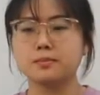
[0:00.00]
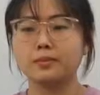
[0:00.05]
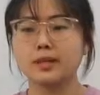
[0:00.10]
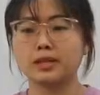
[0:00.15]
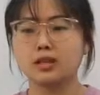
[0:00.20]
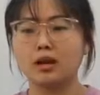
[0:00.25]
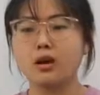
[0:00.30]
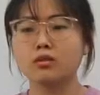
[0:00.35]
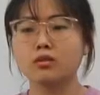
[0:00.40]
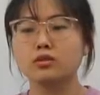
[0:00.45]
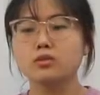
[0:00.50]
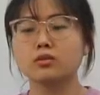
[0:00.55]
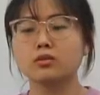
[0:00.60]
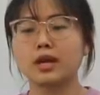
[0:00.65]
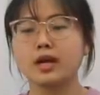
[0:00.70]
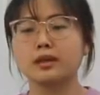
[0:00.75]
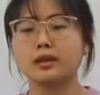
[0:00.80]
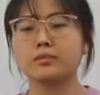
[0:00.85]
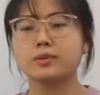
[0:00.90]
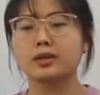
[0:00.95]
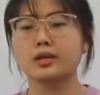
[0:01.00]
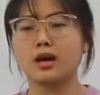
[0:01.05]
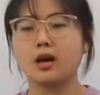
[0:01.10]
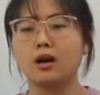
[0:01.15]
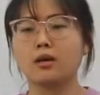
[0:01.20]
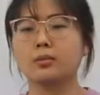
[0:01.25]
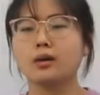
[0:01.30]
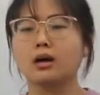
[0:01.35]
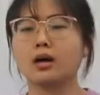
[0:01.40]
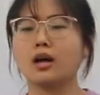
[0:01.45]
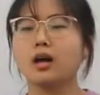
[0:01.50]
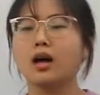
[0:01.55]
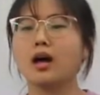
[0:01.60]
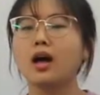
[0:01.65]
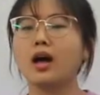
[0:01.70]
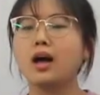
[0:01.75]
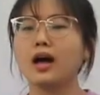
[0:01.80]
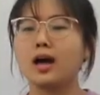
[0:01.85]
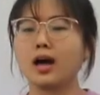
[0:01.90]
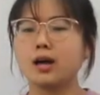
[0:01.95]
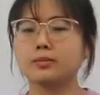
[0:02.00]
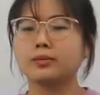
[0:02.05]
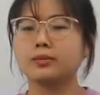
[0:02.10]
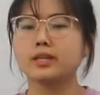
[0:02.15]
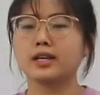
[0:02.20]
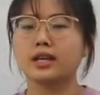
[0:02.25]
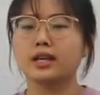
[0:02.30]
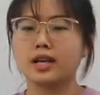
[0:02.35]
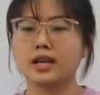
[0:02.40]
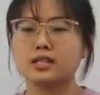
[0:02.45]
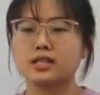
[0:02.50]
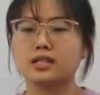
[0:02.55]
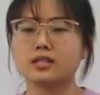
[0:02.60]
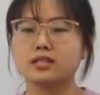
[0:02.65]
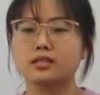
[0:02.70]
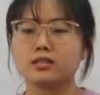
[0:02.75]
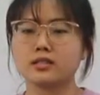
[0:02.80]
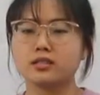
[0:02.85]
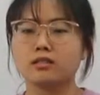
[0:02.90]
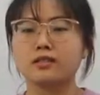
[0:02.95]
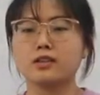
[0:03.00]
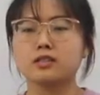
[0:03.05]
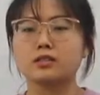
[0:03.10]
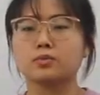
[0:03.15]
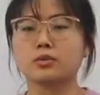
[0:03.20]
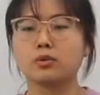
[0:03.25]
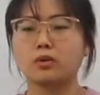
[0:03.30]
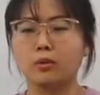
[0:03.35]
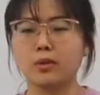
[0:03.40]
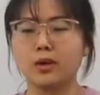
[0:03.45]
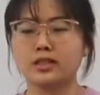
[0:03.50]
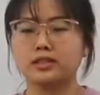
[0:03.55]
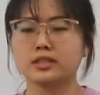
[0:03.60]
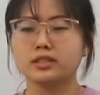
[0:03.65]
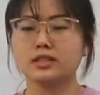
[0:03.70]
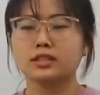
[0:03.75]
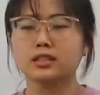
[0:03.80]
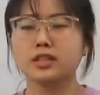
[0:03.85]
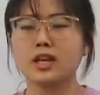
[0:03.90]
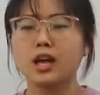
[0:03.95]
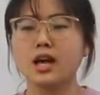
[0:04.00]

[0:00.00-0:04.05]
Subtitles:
but also can become an application service provider.